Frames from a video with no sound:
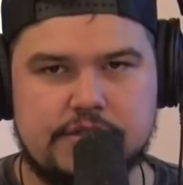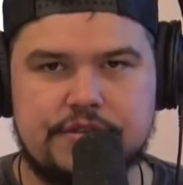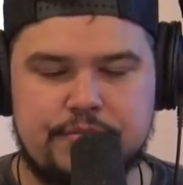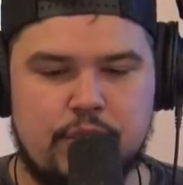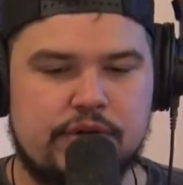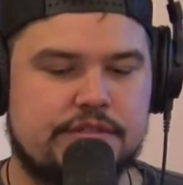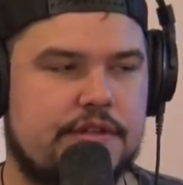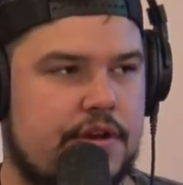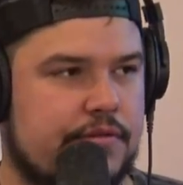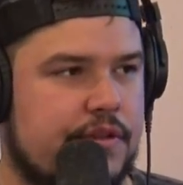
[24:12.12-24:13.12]
also important
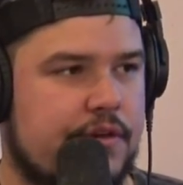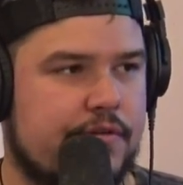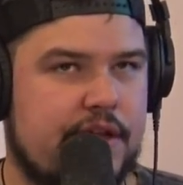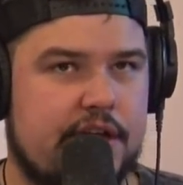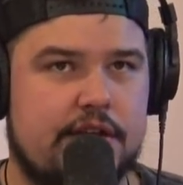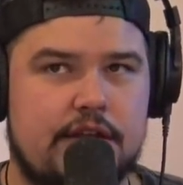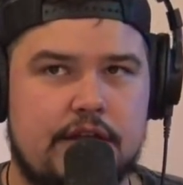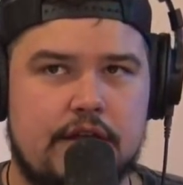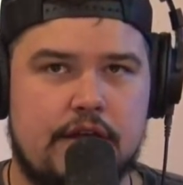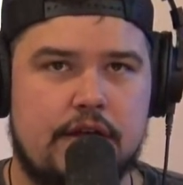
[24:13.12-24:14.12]
to note, though, that
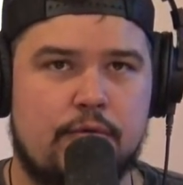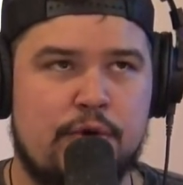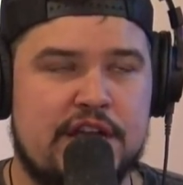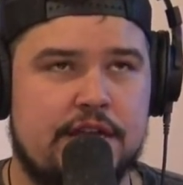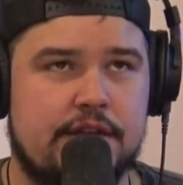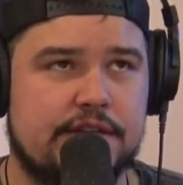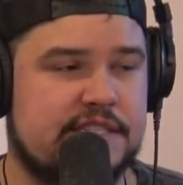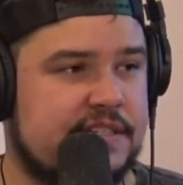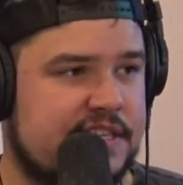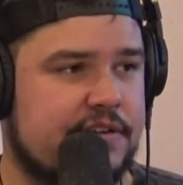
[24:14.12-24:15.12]
when
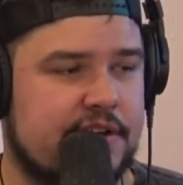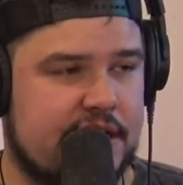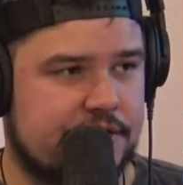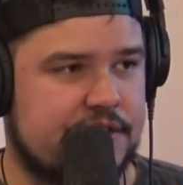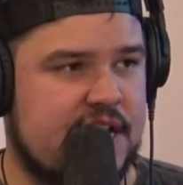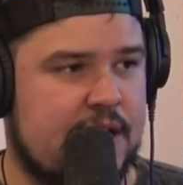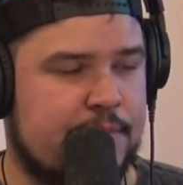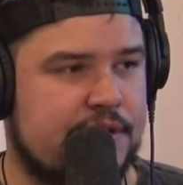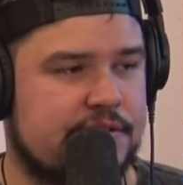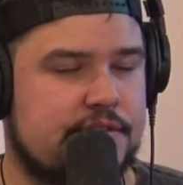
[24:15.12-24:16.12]
desegregation
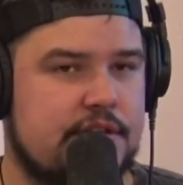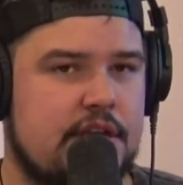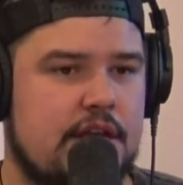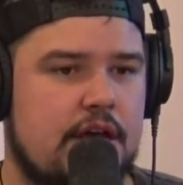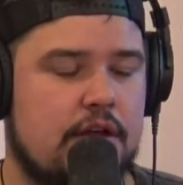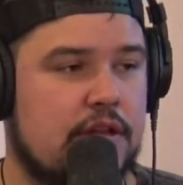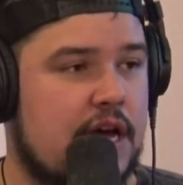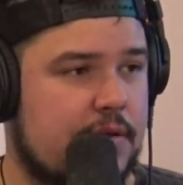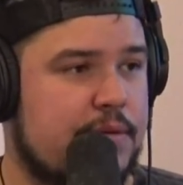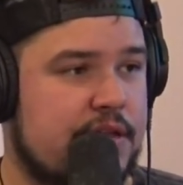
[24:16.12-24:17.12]
happened,
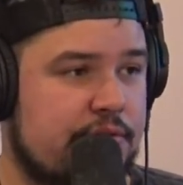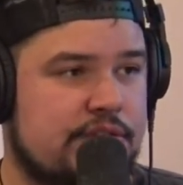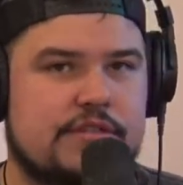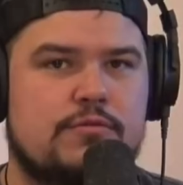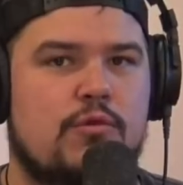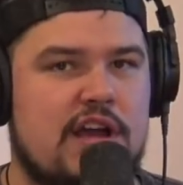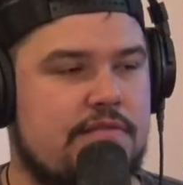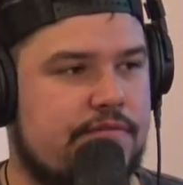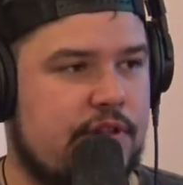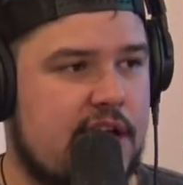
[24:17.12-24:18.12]
there was this
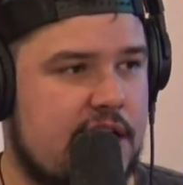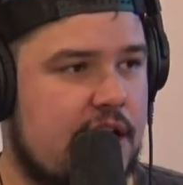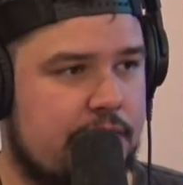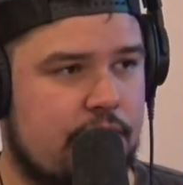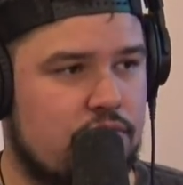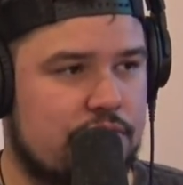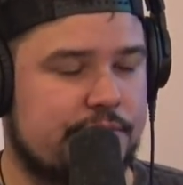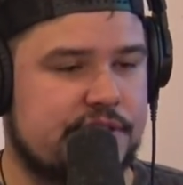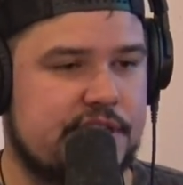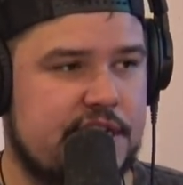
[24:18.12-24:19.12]
white flight out of
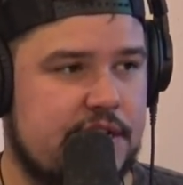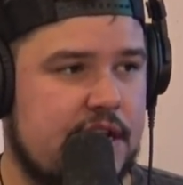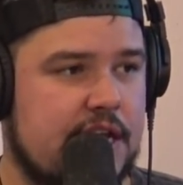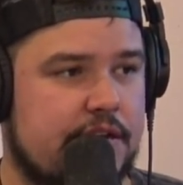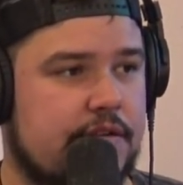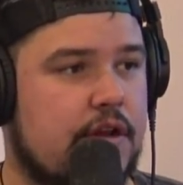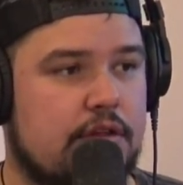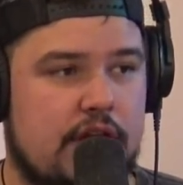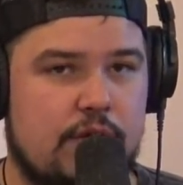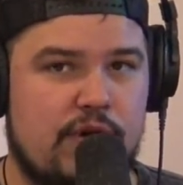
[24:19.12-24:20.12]
Oklahoma City, and a
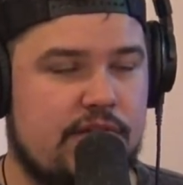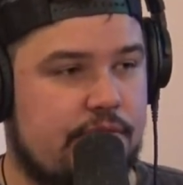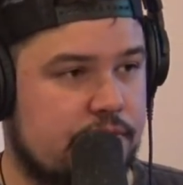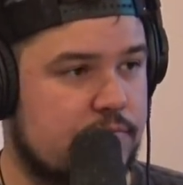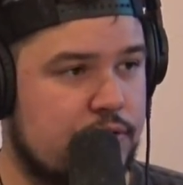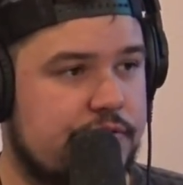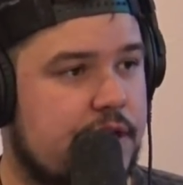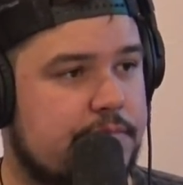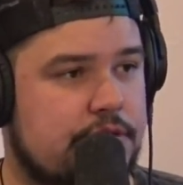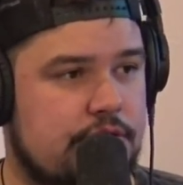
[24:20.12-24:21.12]
lot of white folks moved
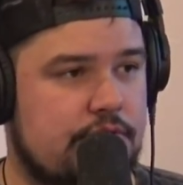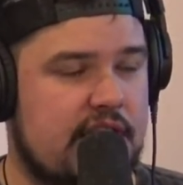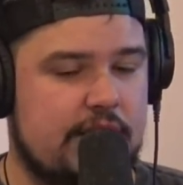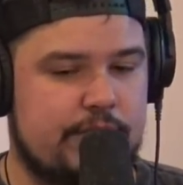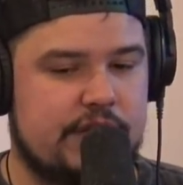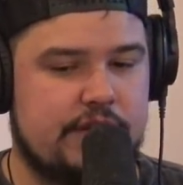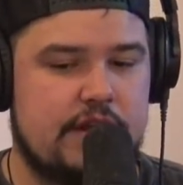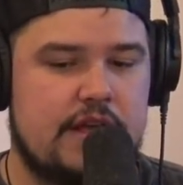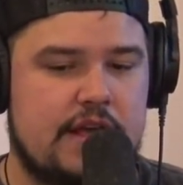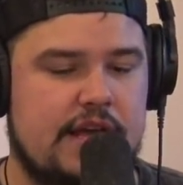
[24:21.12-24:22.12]
up to Edmond.
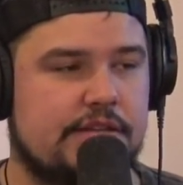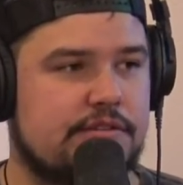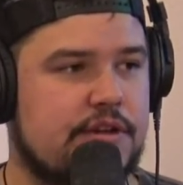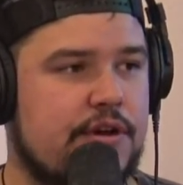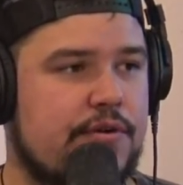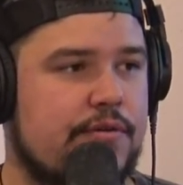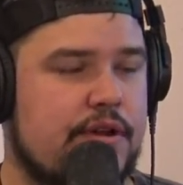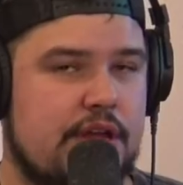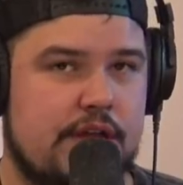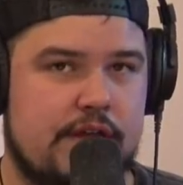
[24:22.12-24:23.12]
And so